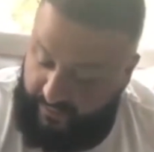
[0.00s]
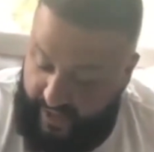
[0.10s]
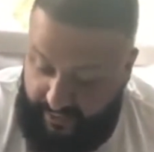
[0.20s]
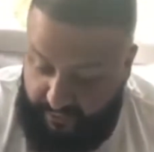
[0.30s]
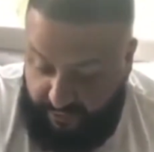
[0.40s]

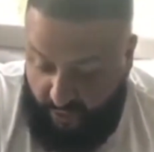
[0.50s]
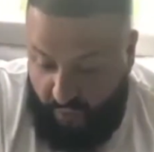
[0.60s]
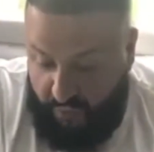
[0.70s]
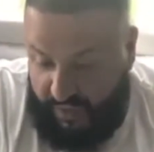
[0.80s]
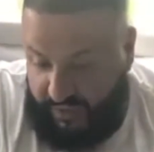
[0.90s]
Thank you
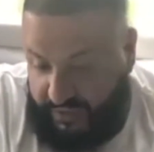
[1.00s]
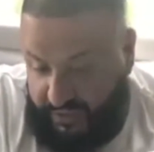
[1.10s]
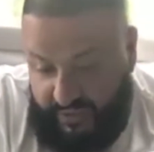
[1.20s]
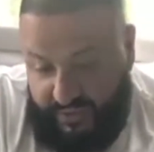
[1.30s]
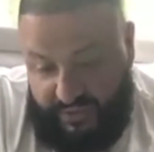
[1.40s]
so
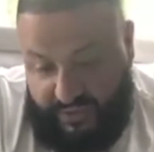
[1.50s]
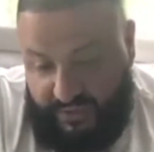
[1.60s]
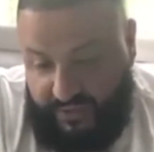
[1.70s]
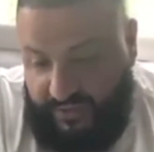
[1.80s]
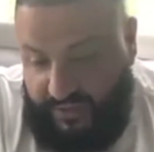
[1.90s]
much.
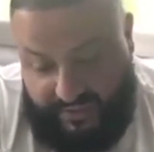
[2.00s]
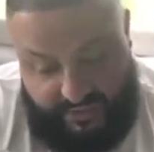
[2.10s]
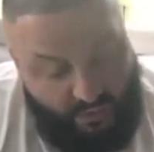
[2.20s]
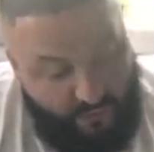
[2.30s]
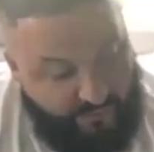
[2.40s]

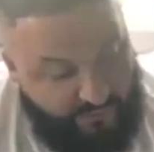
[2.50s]
These so